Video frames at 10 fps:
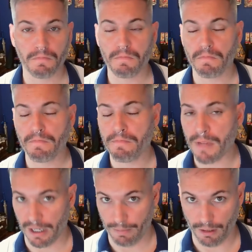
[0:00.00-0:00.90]

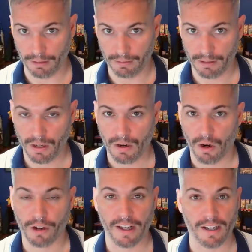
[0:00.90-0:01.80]
Maybe.
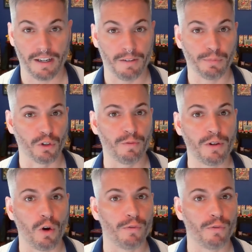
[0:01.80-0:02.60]
Are they an improvement